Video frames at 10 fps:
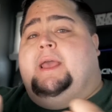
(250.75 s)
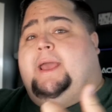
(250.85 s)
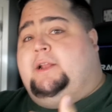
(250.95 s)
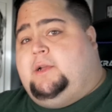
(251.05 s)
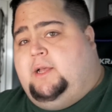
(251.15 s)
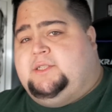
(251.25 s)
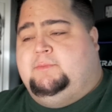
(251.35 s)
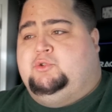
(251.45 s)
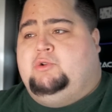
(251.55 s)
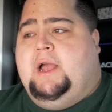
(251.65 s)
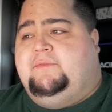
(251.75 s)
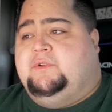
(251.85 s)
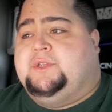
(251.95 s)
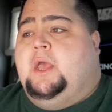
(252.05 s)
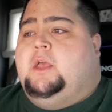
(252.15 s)
and custom
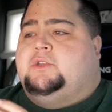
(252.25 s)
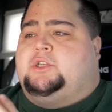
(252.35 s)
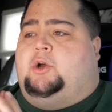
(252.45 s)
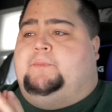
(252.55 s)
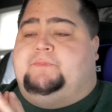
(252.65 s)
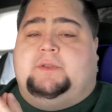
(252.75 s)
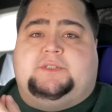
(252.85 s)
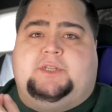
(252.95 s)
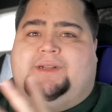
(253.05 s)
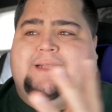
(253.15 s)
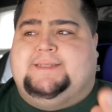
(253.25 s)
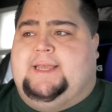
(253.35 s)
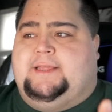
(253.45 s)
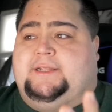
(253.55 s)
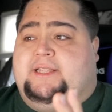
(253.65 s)
drivers. So still not
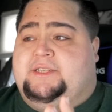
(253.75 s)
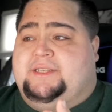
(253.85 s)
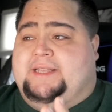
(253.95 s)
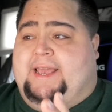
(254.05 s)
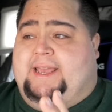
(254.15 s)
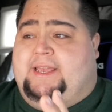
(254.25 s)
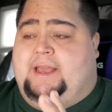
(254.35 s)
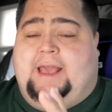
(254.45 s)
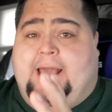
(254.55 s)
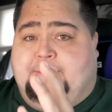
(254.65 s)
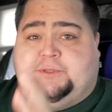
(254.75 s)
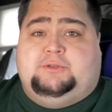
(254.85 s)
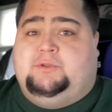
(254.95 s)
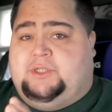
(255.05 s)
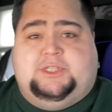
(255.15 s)
saying that this is a
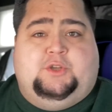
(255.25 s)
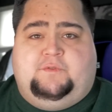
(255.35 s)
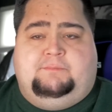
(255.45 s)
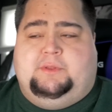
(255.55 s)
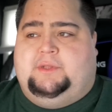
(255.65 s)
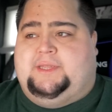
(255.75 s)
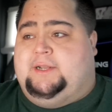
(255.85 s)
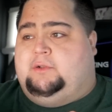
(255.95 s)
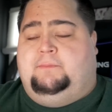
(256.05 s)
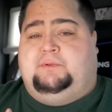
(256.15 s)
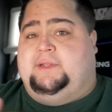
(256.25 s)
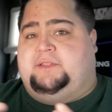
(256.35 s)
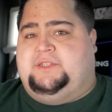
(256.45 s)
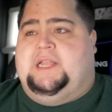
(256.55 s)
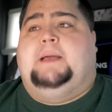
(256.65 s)
absolute silver bullet that'll
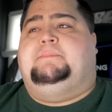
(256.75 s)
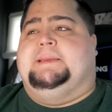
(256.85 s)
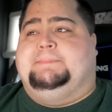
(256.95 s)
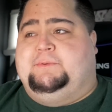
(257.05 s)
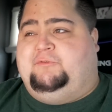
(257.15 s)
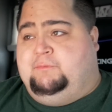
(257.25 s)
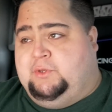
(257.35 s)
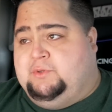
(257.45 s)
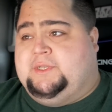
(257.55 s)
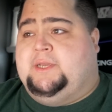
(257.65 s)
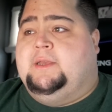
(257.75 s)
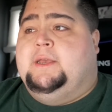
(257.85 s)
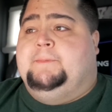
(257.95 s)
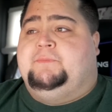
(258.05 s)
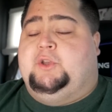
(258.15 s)
completely stop people from using
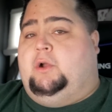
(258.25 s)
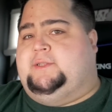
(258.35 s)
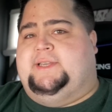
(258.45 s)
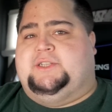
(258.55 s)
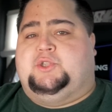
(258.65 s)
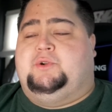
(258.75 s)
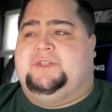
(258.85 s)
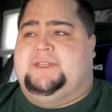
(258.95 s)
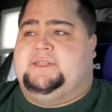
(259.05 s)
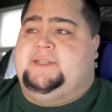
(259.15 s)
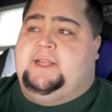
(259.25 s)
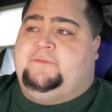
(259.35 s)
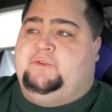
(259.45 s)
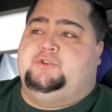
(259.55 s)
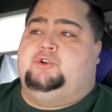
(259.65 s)
the R T X thirty sixty and
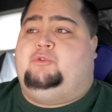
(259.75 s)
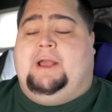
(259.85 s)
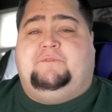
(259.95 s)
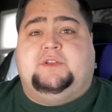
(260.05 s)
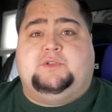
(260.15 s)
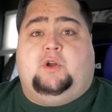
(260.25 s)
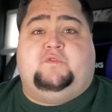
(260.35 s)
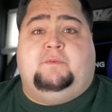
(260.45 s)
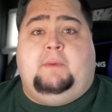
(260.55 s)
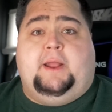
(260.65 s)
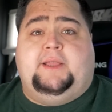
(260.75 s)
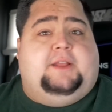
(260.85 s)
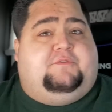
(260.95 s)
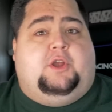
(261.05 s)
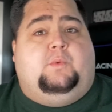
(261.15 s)
future graphics cards for mining.
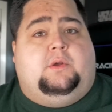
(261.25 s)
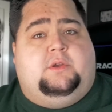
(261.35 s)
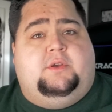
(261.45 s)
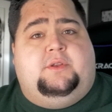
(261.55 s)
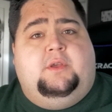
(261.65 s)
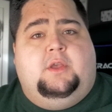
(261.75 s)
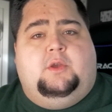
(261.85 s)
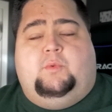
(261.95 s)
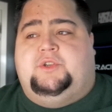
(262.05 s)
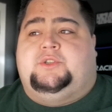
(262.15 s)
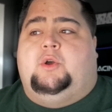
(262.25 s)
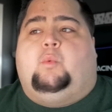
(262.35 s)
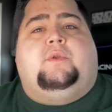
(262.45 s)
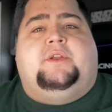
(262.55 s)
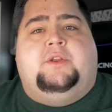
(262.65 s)
It very well could. We just don't
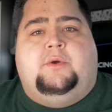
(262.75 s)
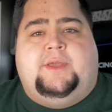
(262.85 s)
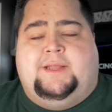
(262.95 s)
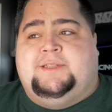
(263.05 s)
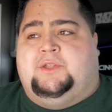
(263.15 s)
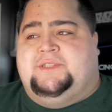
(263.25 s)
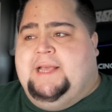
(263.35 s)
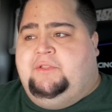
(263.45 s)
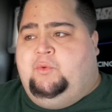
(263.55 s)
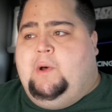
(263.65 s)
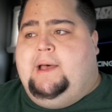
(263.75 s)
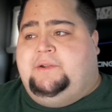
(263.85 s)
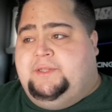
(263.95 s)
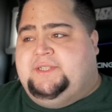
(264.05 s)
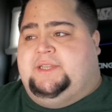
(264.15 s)
really know yet until it's out in the wild
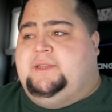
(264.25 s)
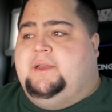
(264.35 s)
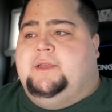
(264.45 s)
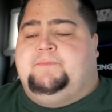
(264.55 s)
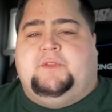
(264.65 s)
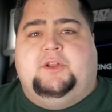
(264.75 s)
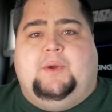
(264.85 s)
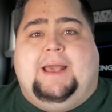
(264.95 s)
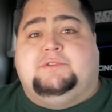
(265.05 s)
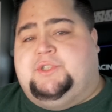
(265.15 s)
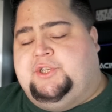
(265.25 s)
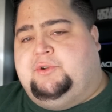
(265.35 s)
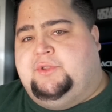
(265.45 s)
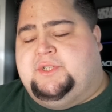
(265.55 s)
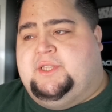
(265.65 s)
and see, you know, how
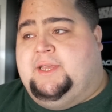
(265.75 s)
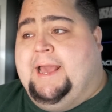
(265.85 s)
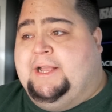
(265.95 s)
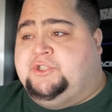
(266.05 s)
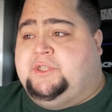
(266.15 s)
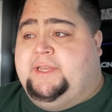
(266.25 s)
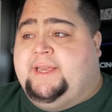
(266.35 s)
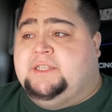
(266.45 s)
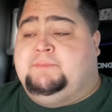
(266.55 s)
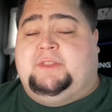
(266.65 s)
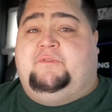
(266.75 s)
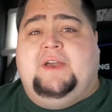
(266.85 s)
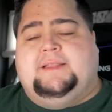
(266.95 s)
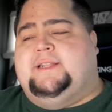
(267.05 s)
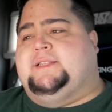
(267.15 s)
secure this thing actually is. But the
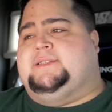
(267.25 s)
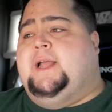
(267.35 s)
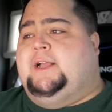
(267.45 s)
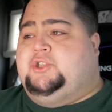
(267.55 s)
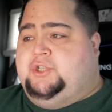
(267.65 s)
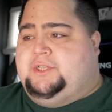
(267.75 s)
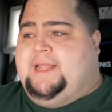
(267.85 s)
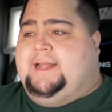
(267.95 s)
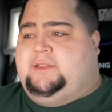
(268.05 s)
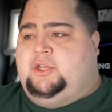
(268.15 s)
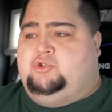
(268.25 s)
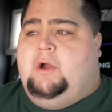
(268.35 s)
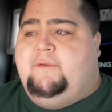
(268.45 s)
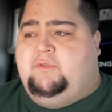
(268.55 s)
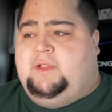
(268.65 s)
fact that it's not just at the
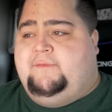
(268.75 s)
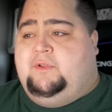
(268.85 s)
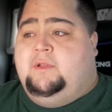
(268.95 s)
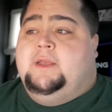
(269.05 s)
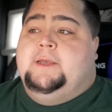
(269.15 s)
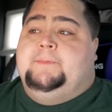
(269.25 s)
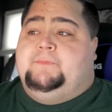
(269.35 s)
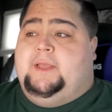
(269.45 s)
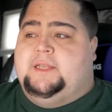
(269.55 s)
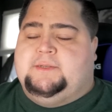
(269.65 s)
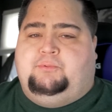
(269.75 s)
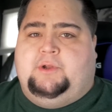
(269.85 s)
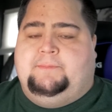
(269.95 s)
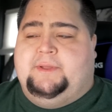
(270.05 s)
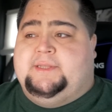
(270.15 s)
driver level is a
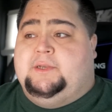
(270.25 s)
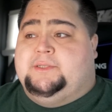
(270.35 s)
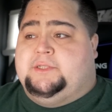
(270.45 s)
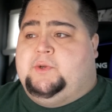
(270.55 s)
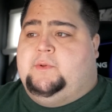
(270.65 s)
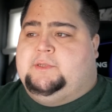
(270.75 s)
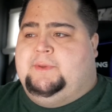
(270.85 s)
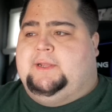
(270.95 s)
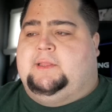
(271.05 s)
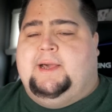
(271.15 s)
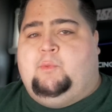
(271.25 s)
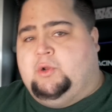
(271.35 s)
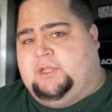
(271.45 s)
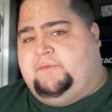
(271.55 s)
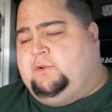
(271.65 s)
pretty big deal, as it's going to make it a lot more
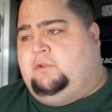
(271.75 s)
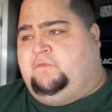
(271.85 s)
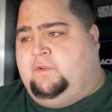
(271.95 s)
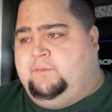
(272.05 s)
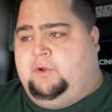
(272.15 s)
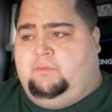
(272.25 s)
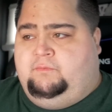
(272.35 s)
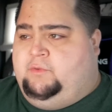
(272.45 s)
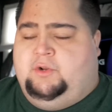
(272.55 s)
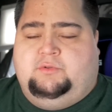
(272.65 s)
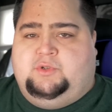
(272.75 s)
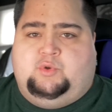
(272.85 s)
difficult from your, you know,